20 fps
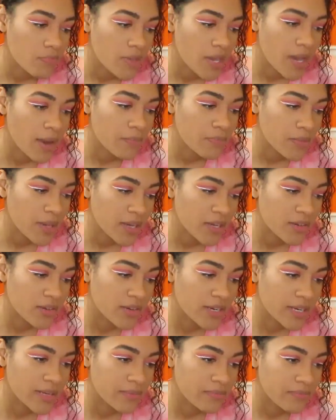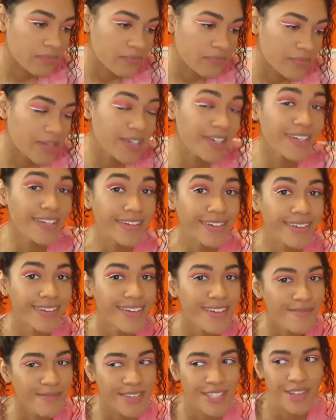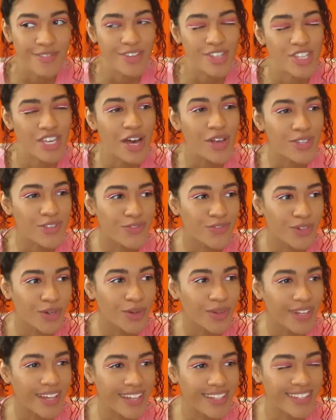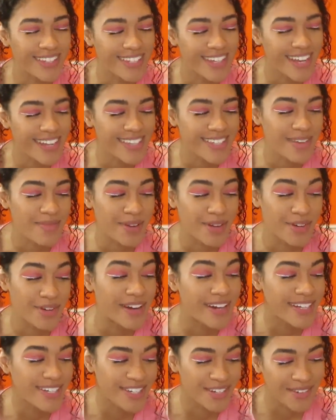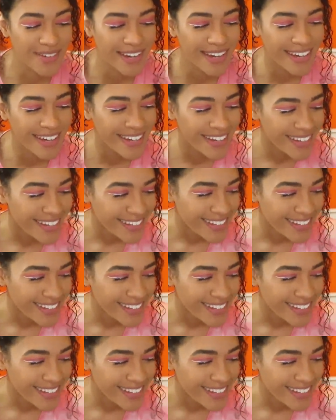Yeah, I agree. It's not Rochelle's fault. Like, the next step agreed to it.